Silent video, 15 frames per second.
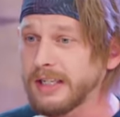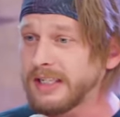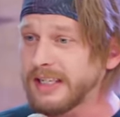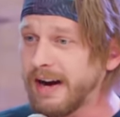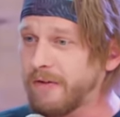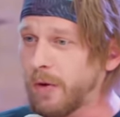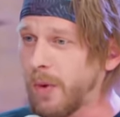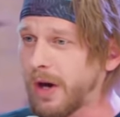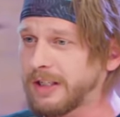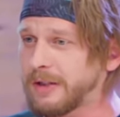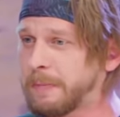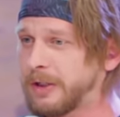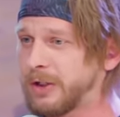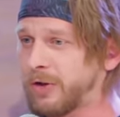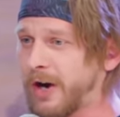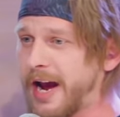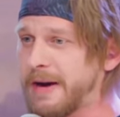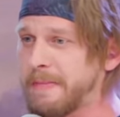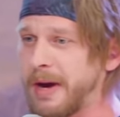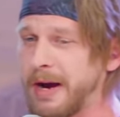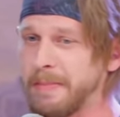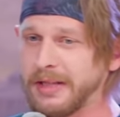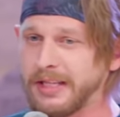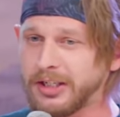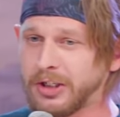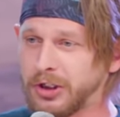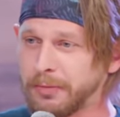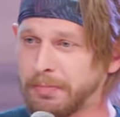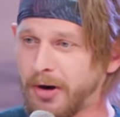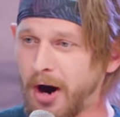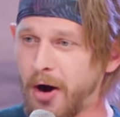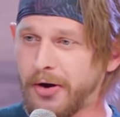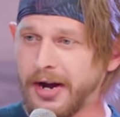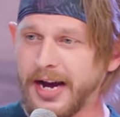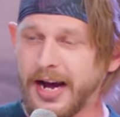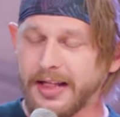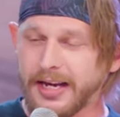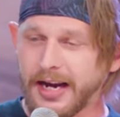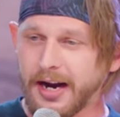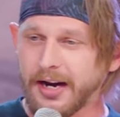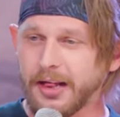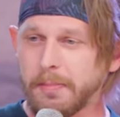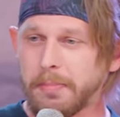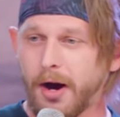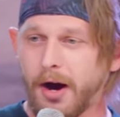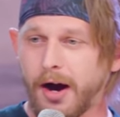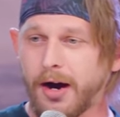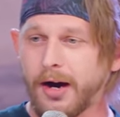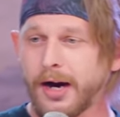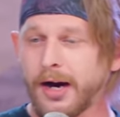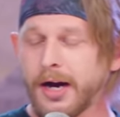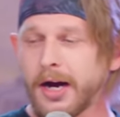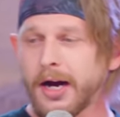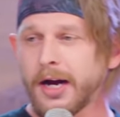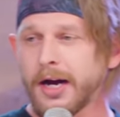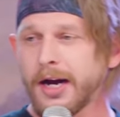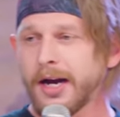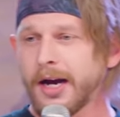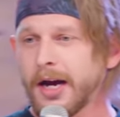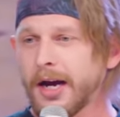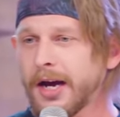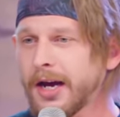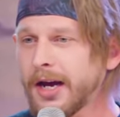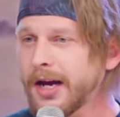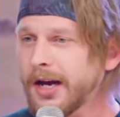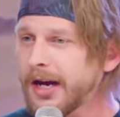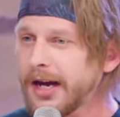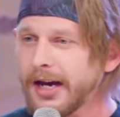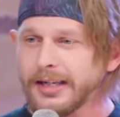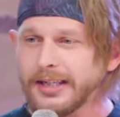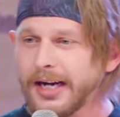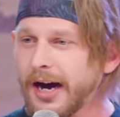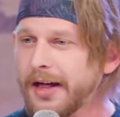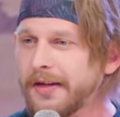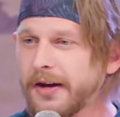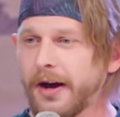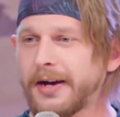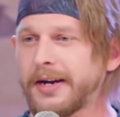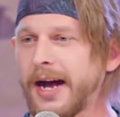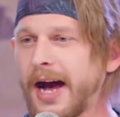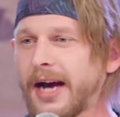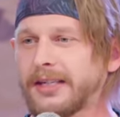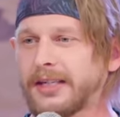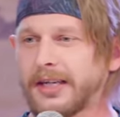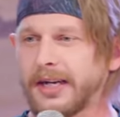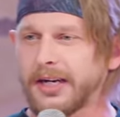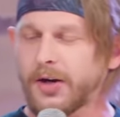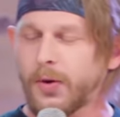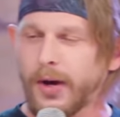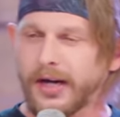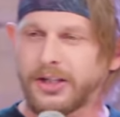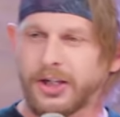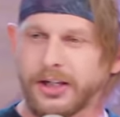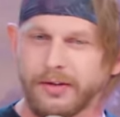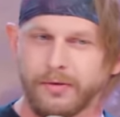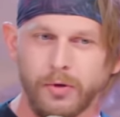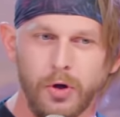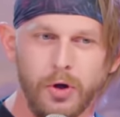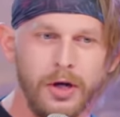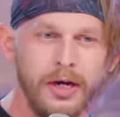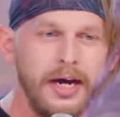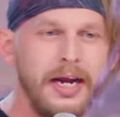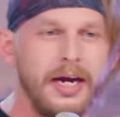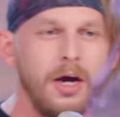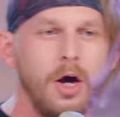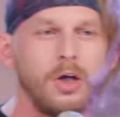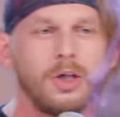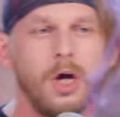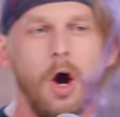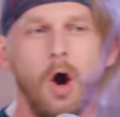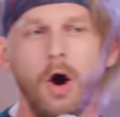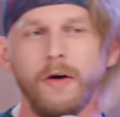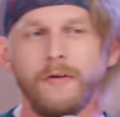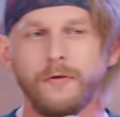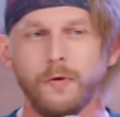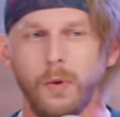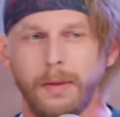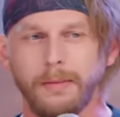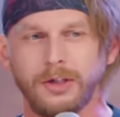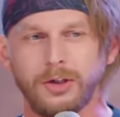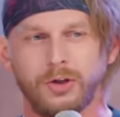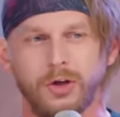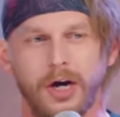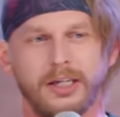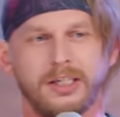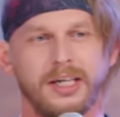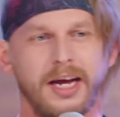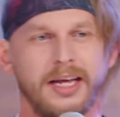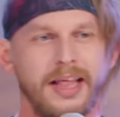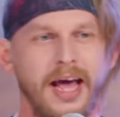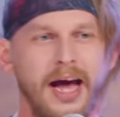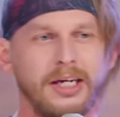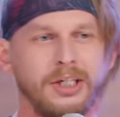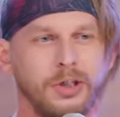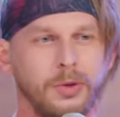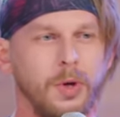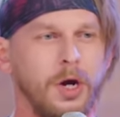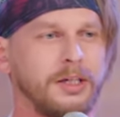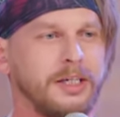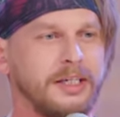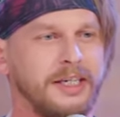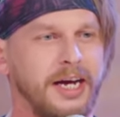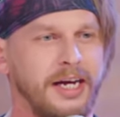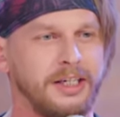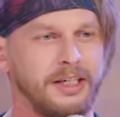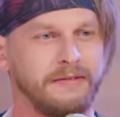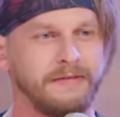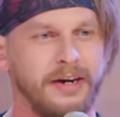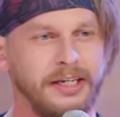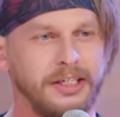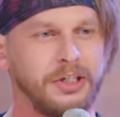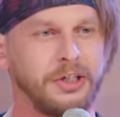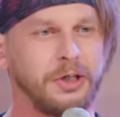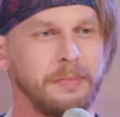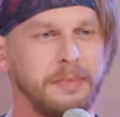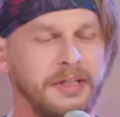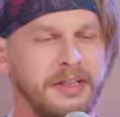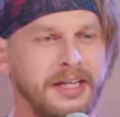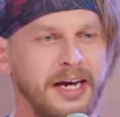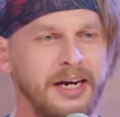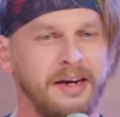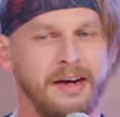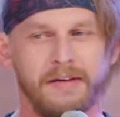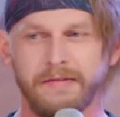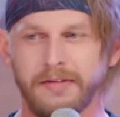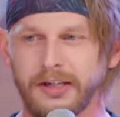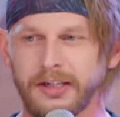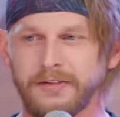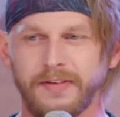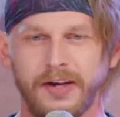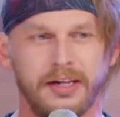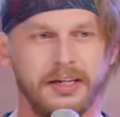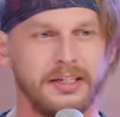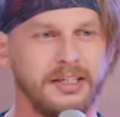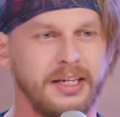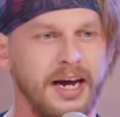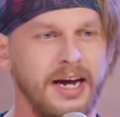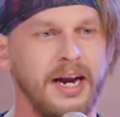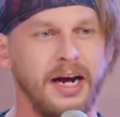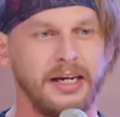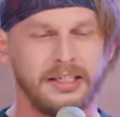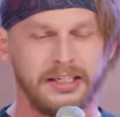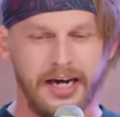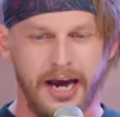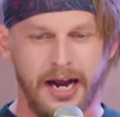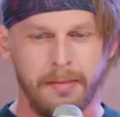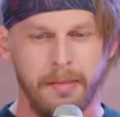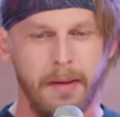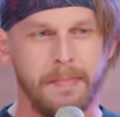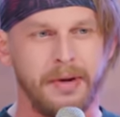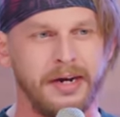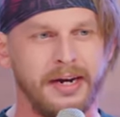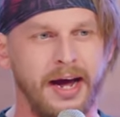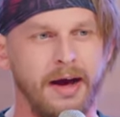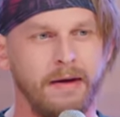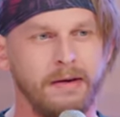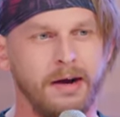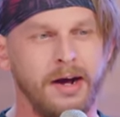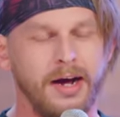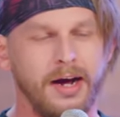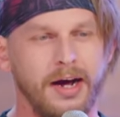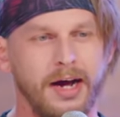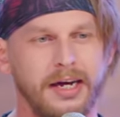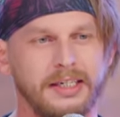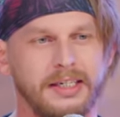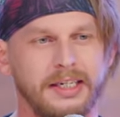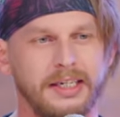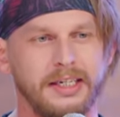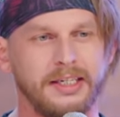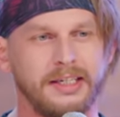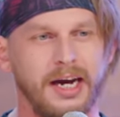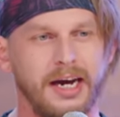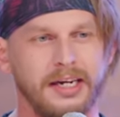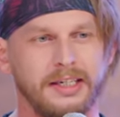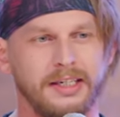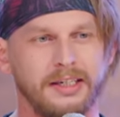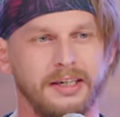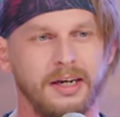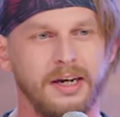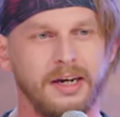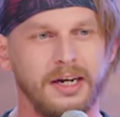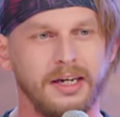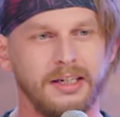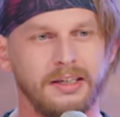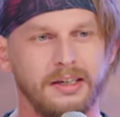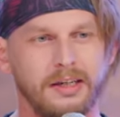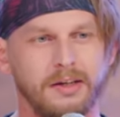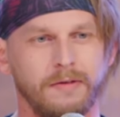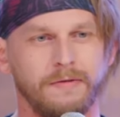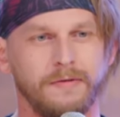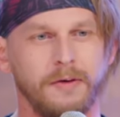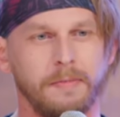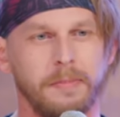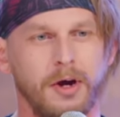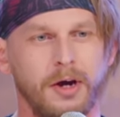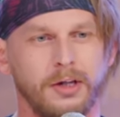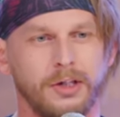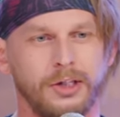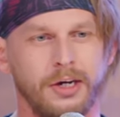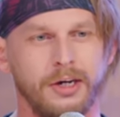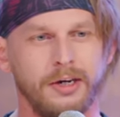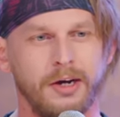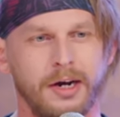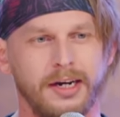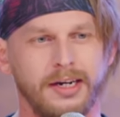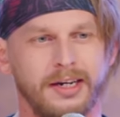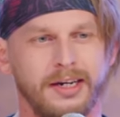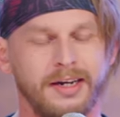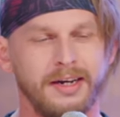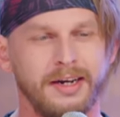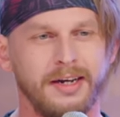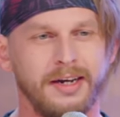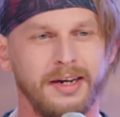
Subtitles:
It's never once betrayed me, but this jabroni at the end of the bar, he's got the audacity to question the rule. And he goes, oh, if a woman's dressed like that, she wants attention. Very stupid thing for this fella to say. And I scan him up and down. I see he's got his little football shirt on.